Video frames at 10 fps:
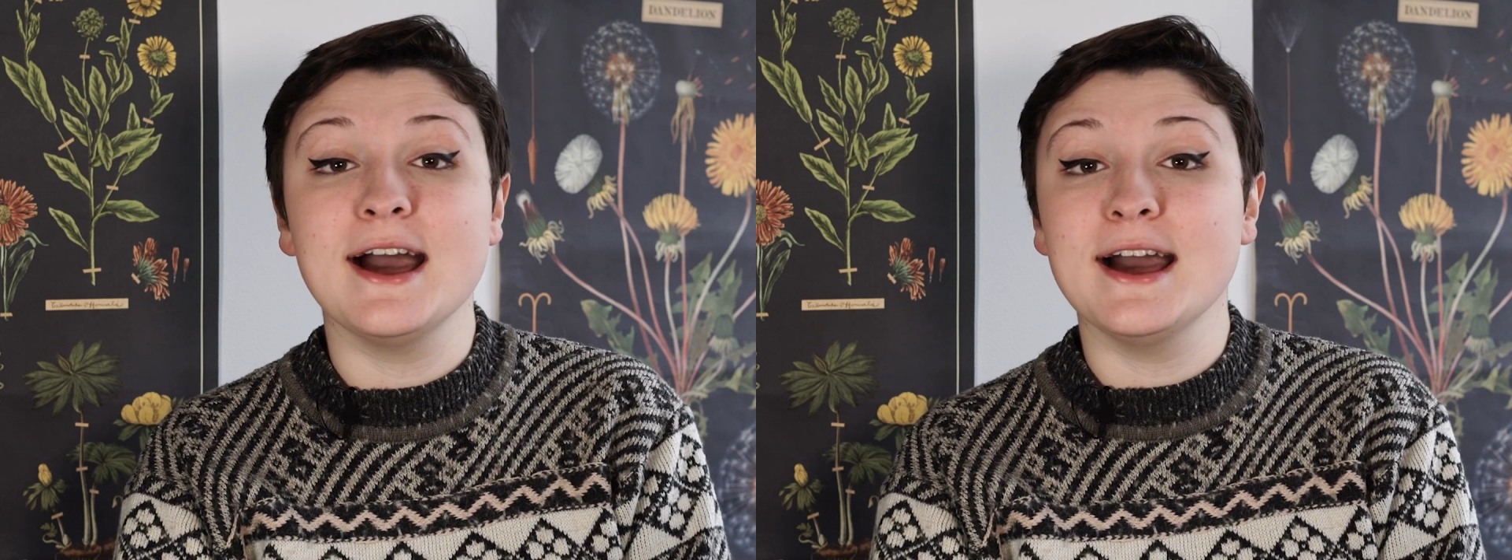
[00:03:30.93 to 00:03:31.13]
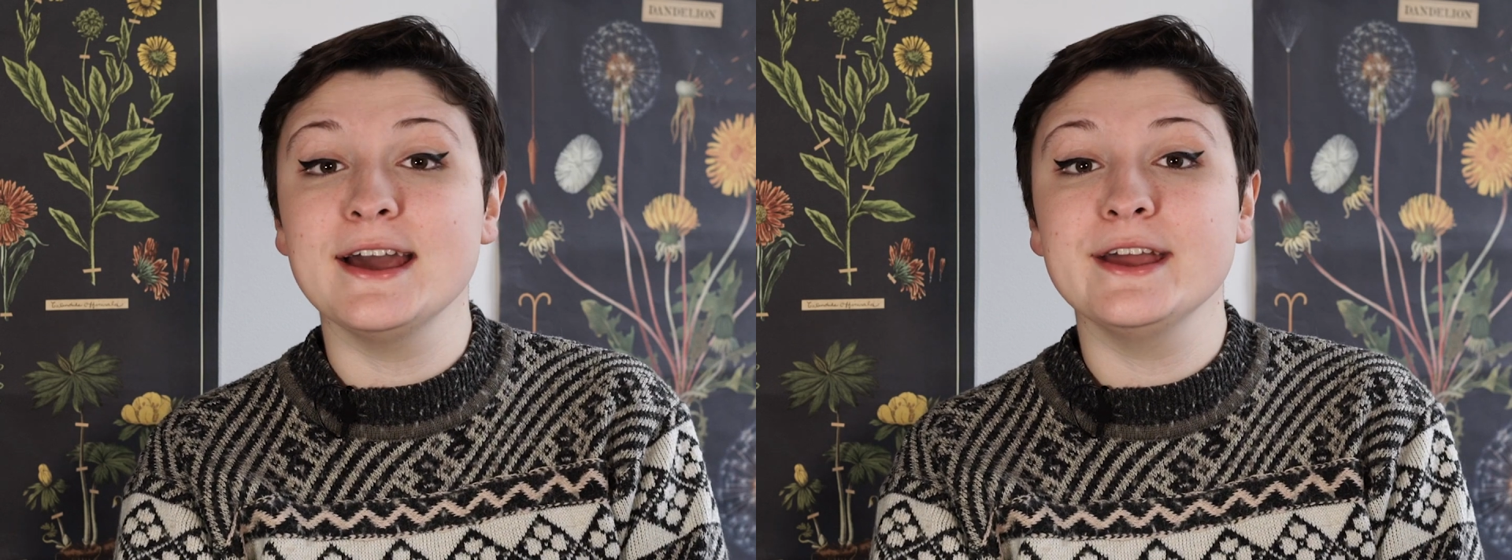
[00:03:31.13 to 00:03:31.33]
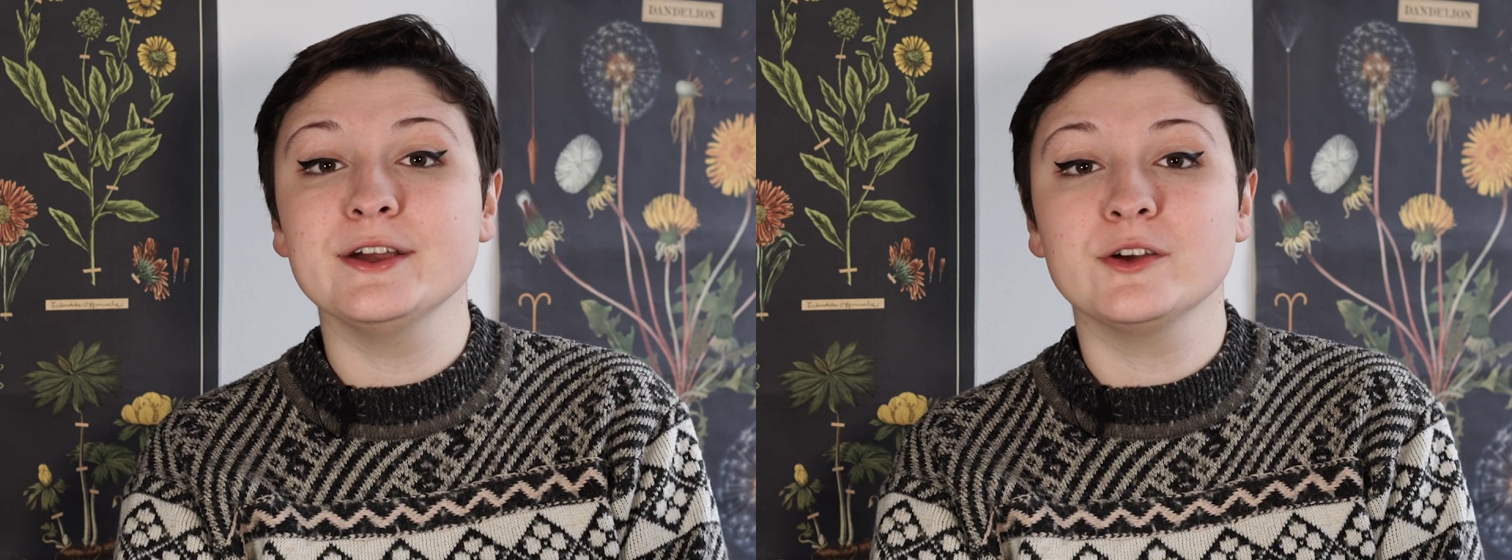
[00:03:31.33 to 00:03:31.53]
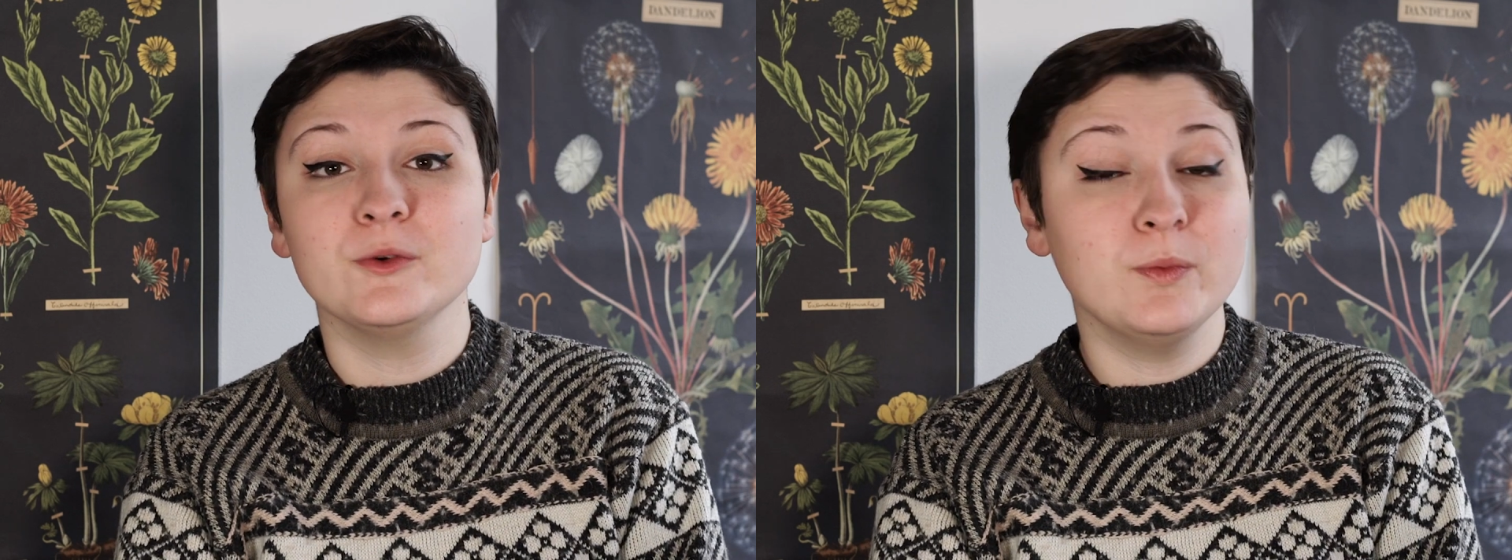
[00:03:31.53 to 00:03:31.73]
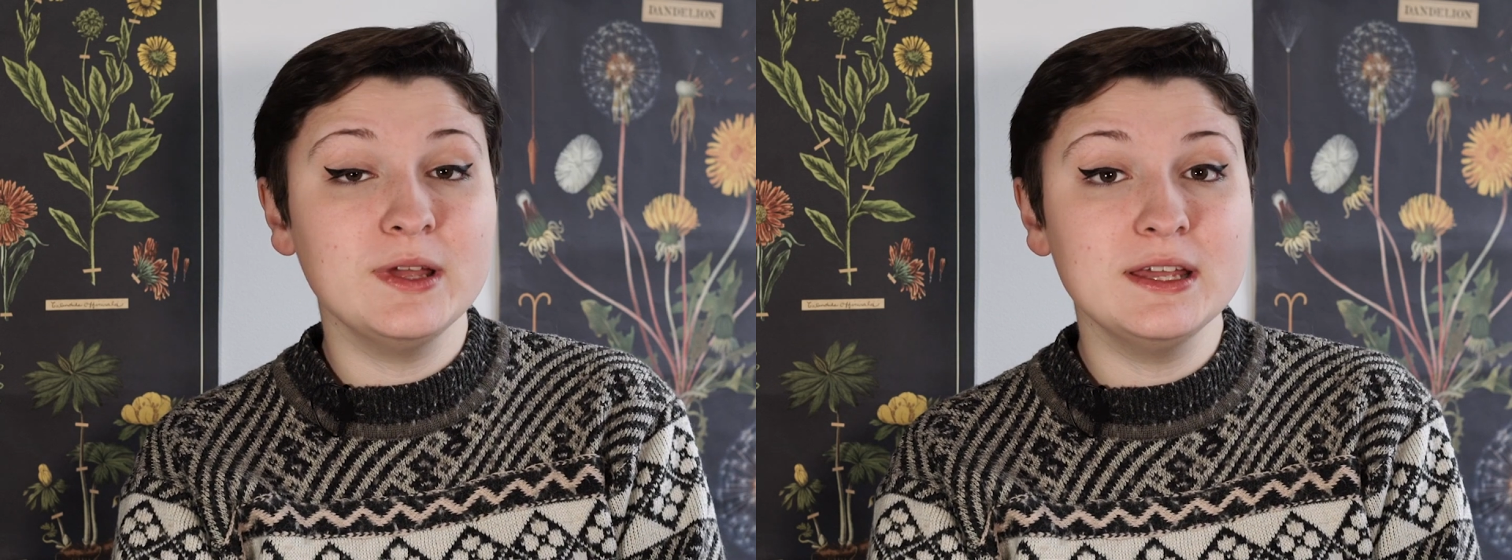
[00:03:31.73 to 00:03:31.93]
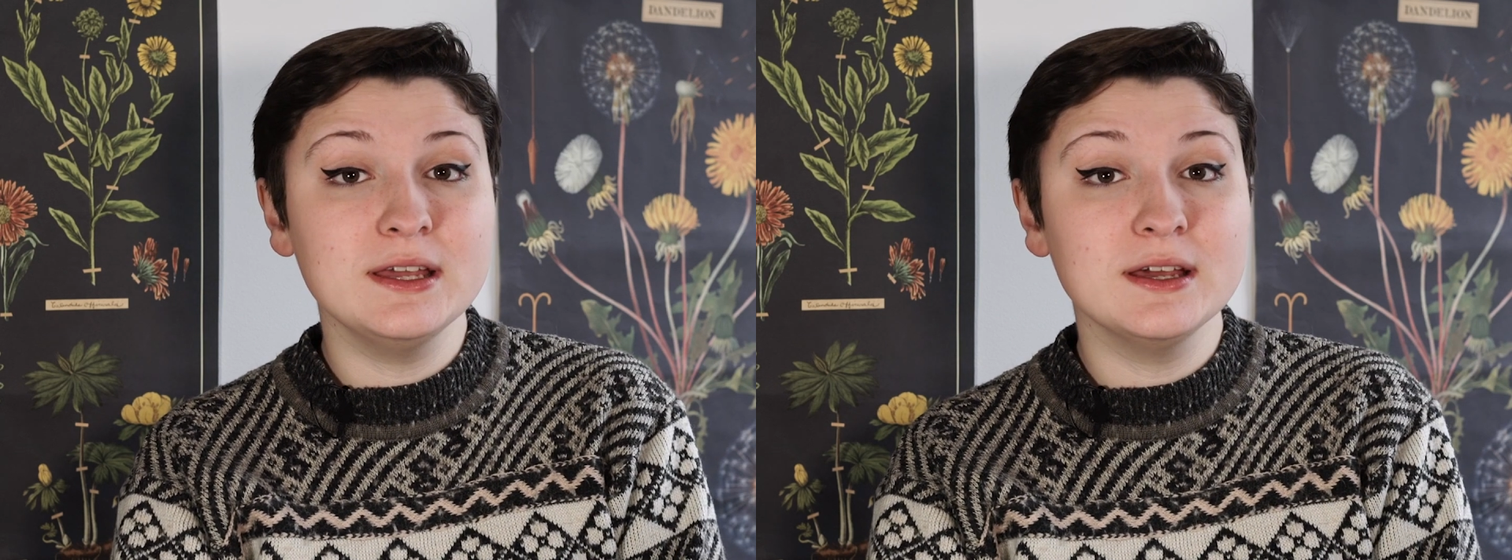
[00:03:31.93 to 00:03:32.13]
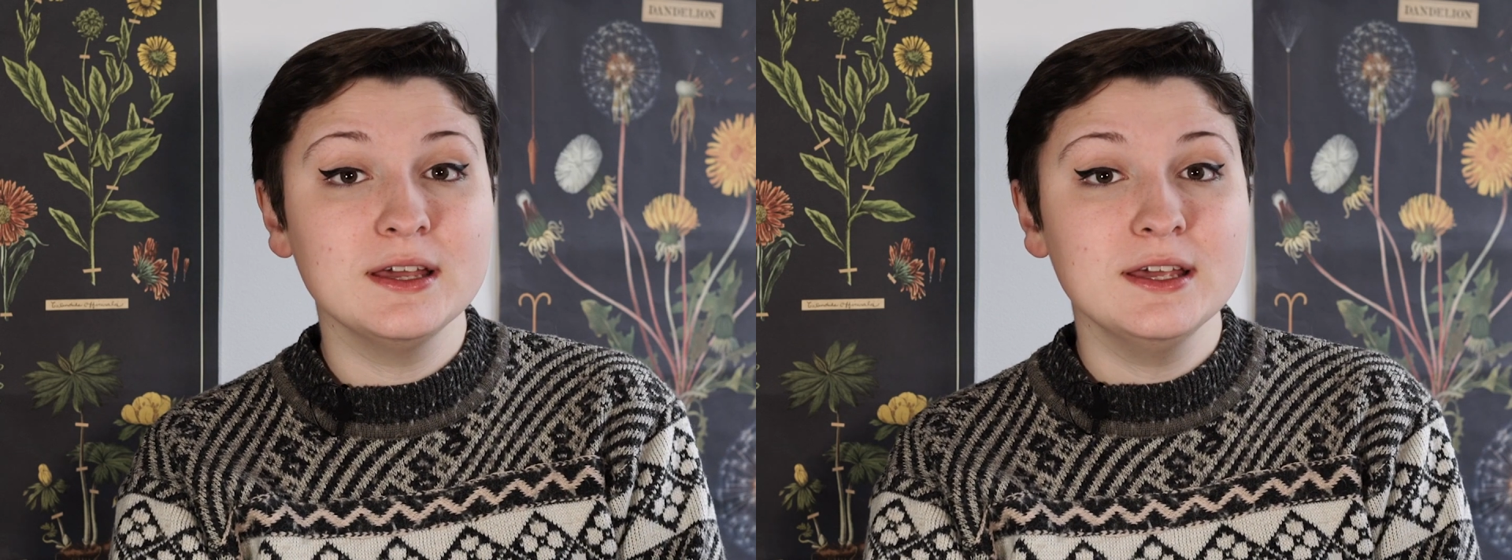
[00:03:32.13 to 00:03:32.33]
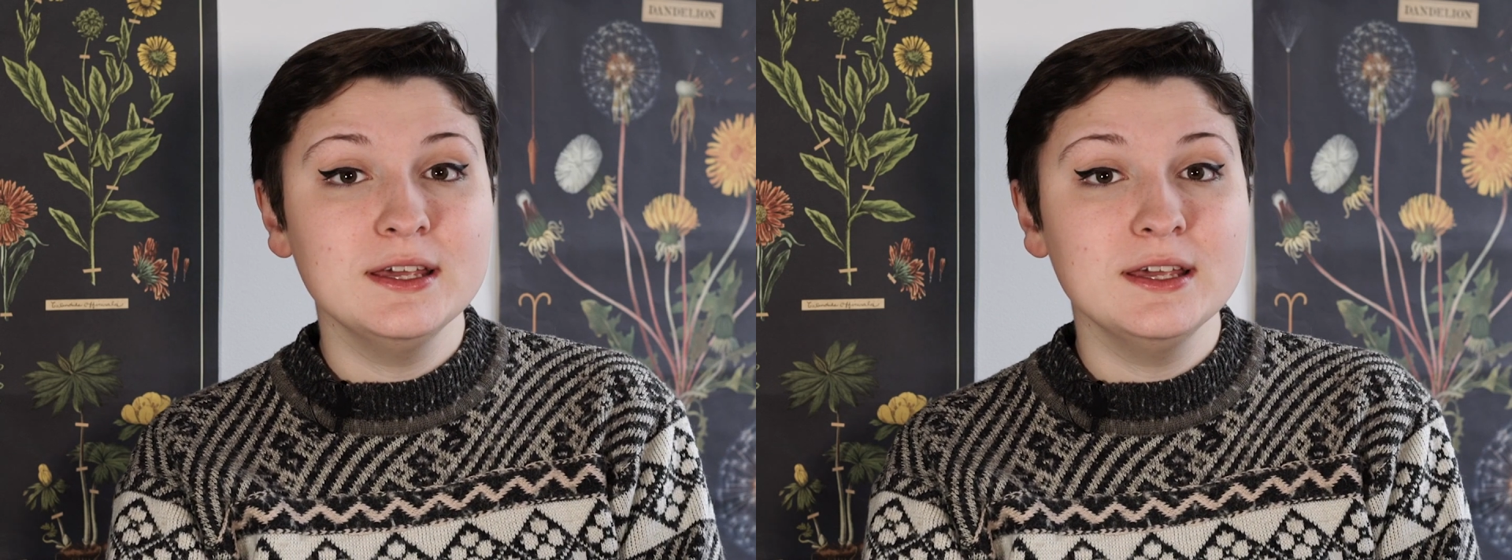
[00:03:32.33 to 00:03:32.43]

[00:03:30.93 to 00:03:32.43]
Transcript: I or we,